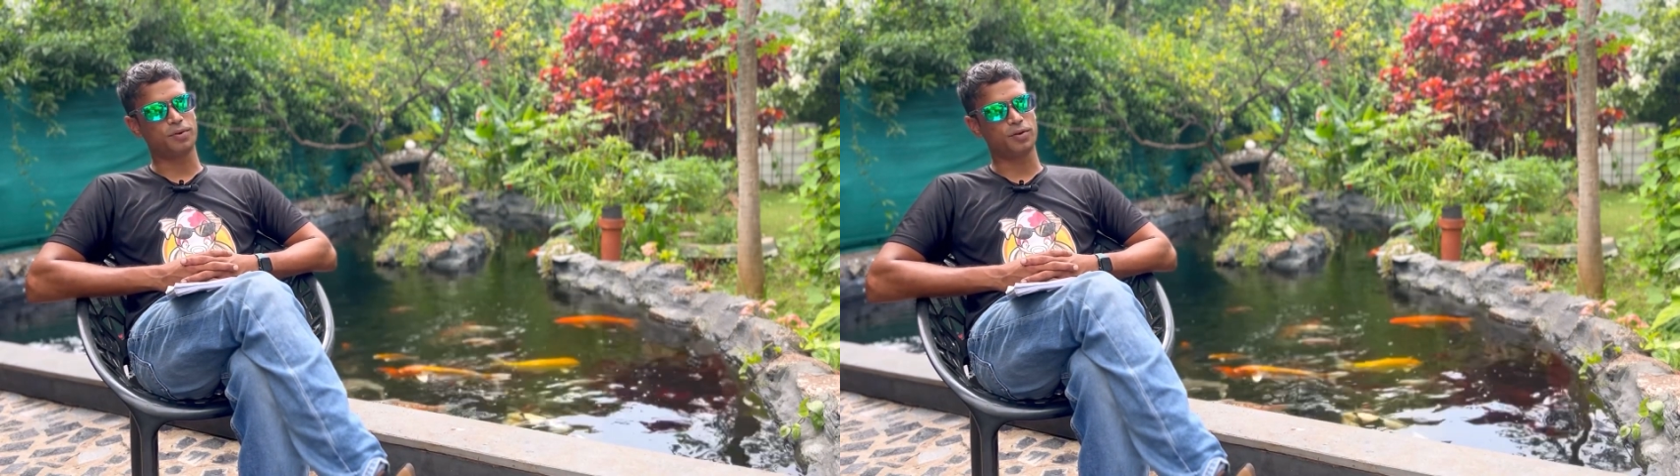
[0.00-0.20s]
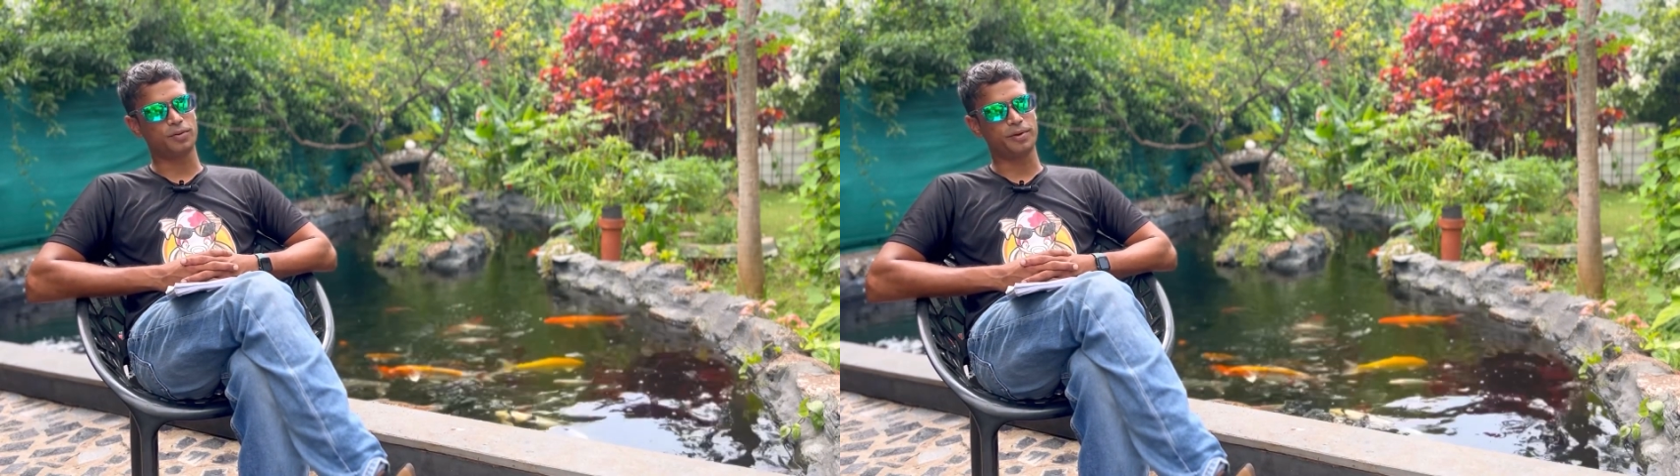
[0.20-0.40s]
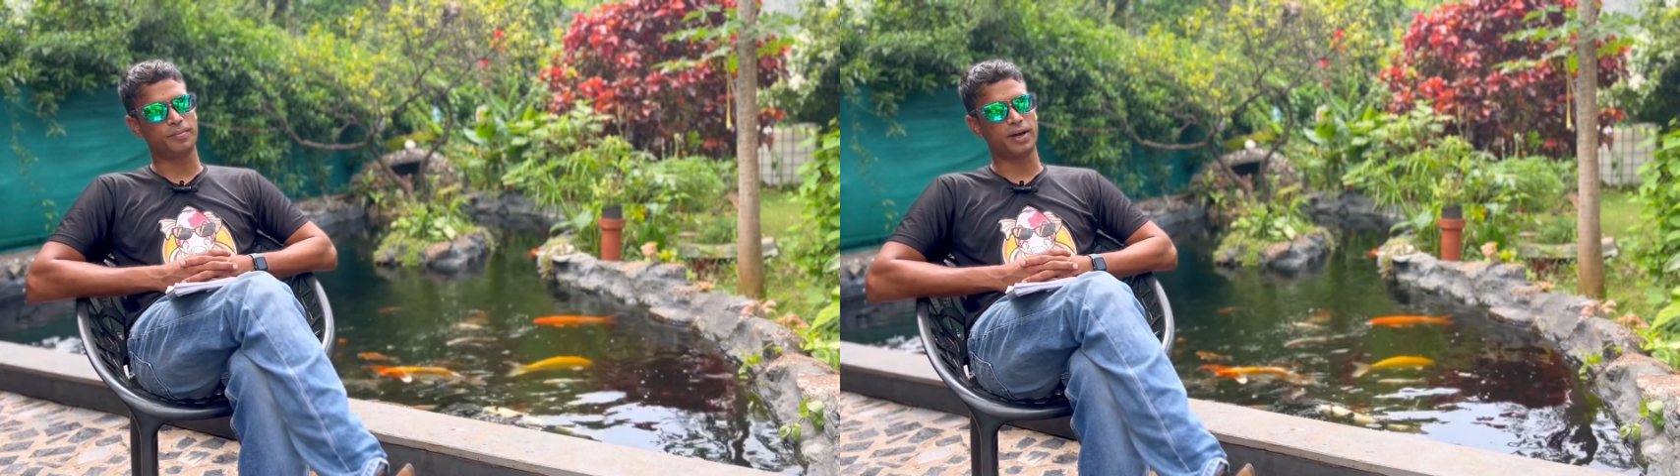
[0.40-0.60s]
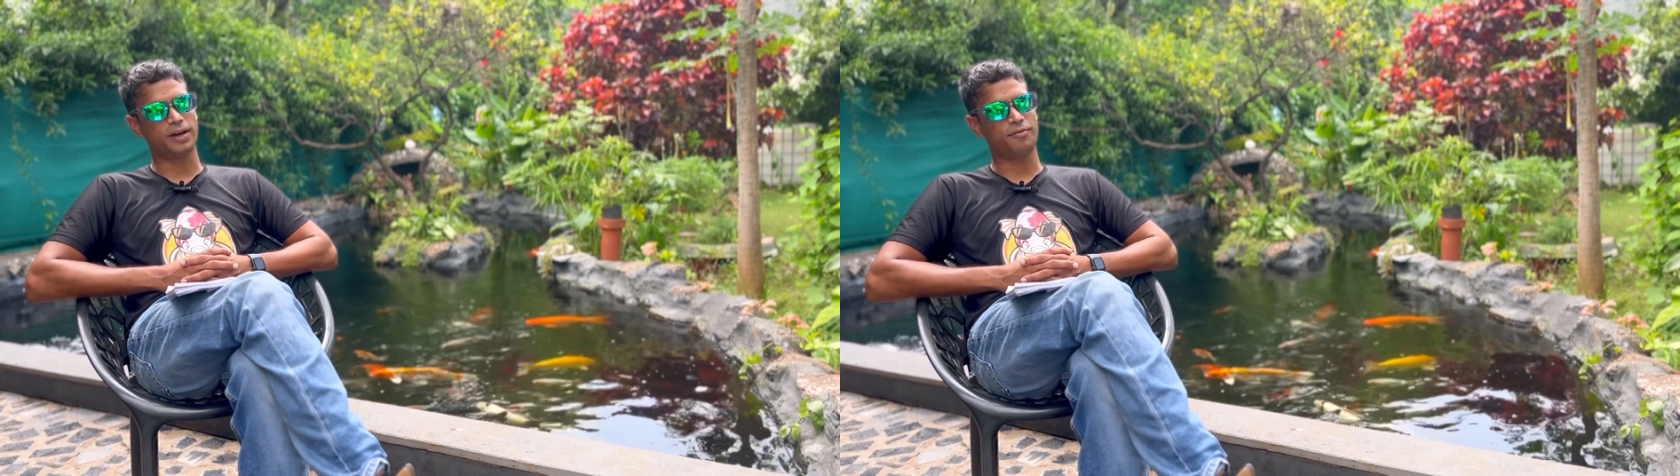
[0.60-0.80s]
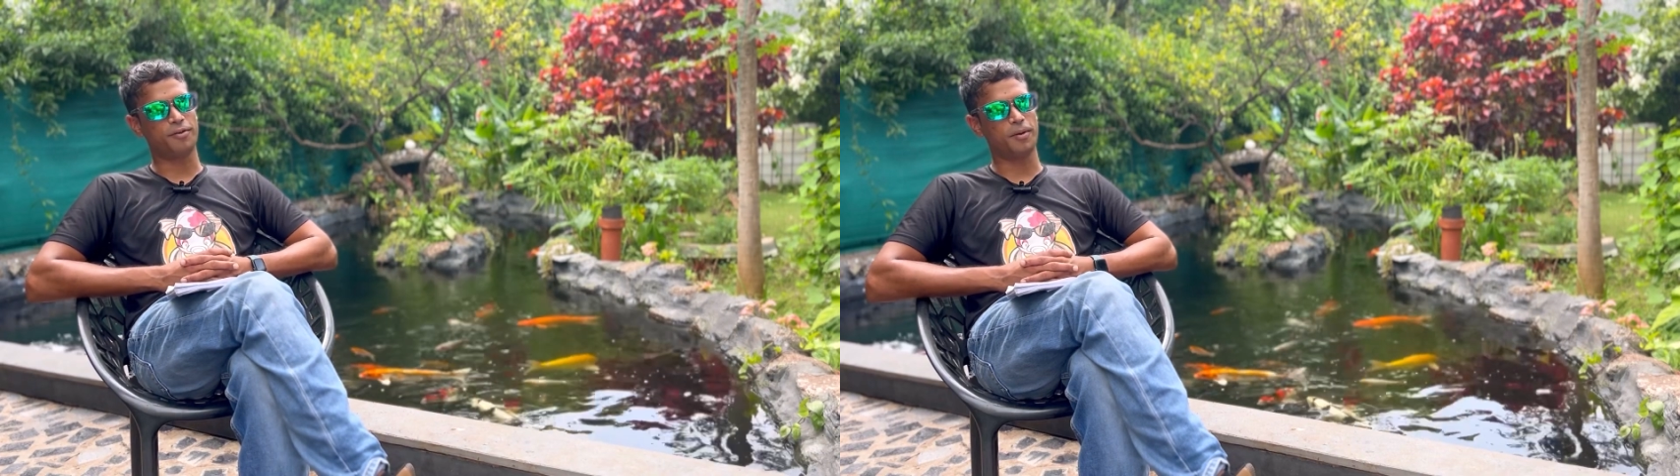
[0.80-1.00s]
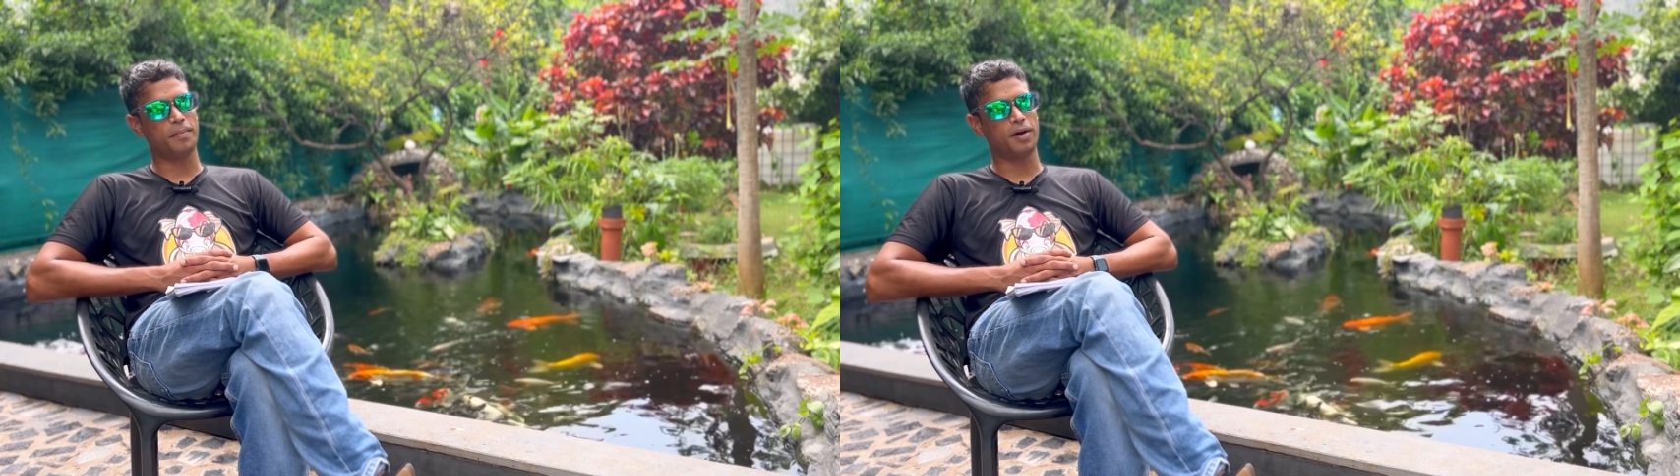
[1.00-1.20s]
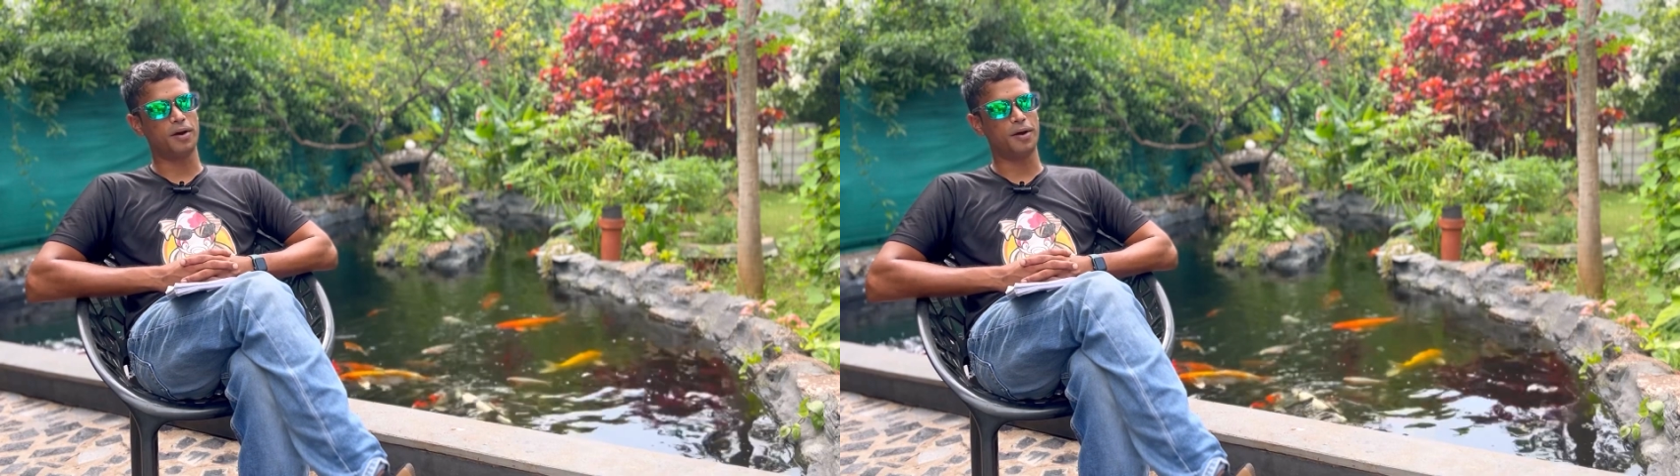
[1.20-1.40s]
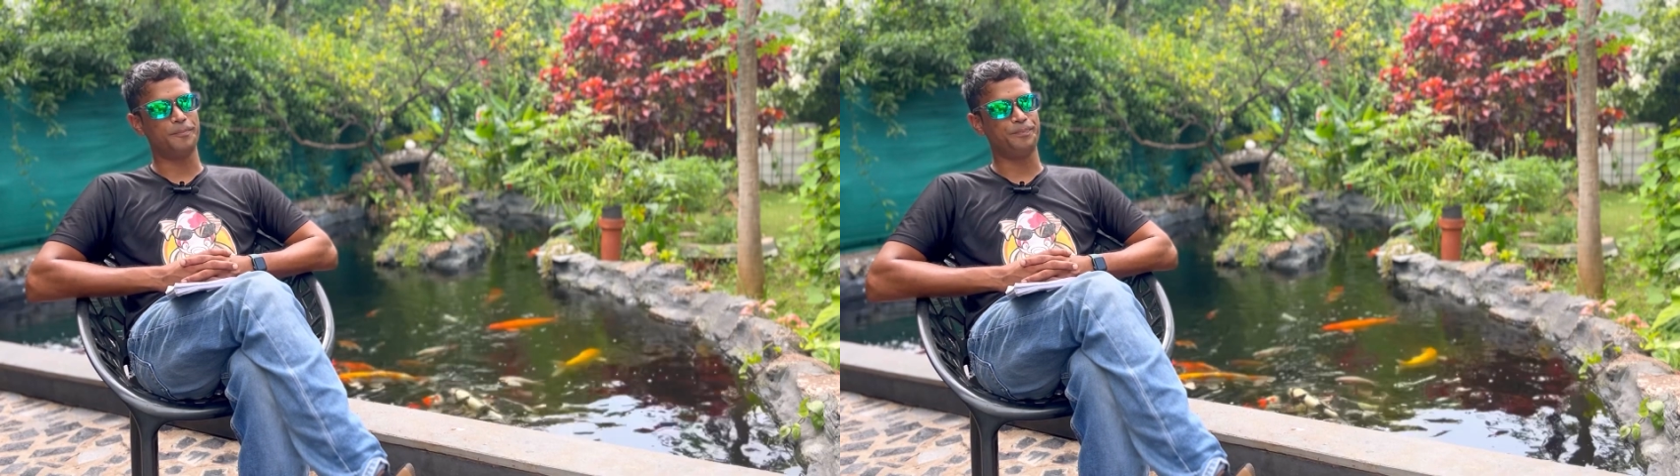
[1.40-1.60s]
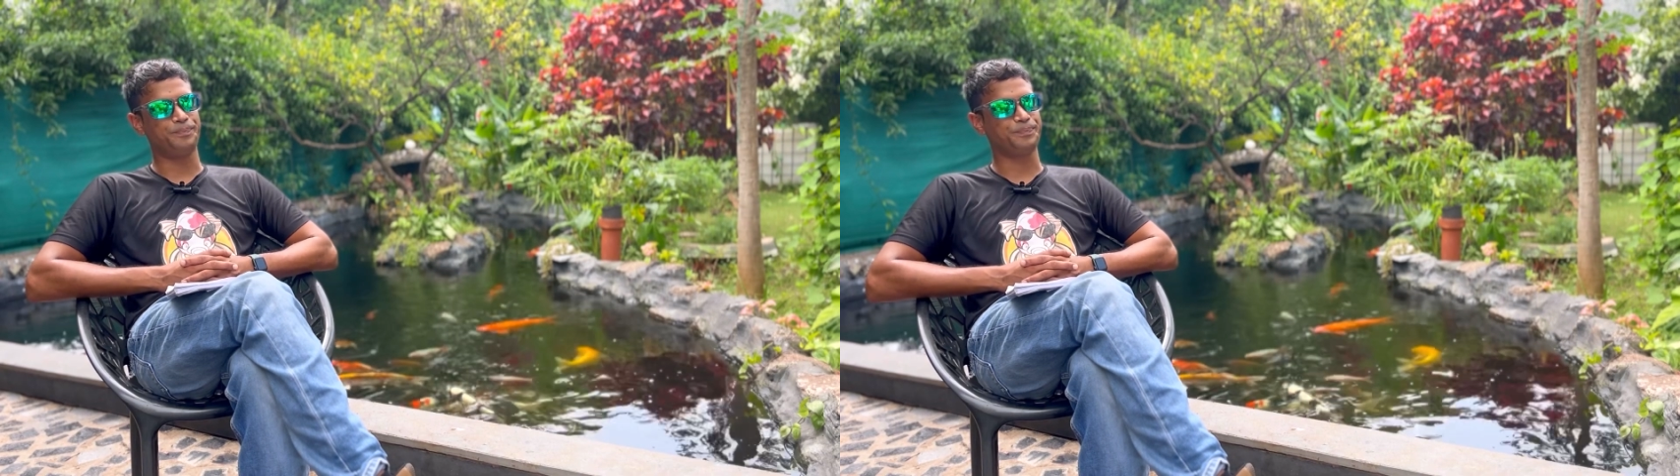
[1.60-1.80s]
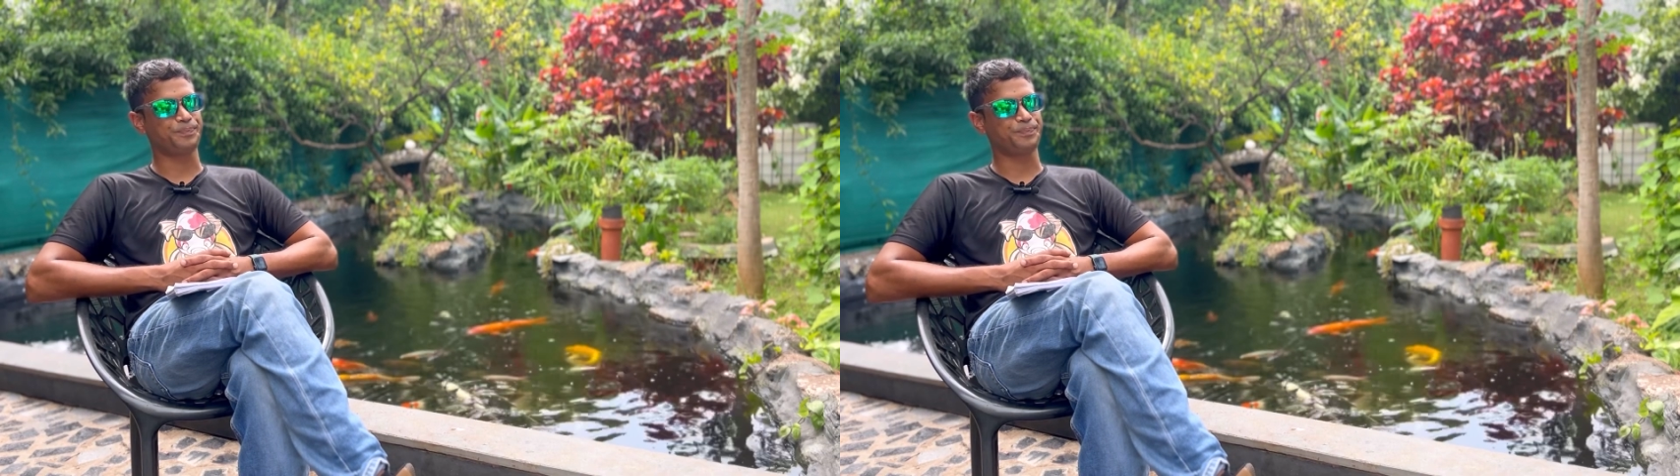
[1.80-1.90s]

you could be buying from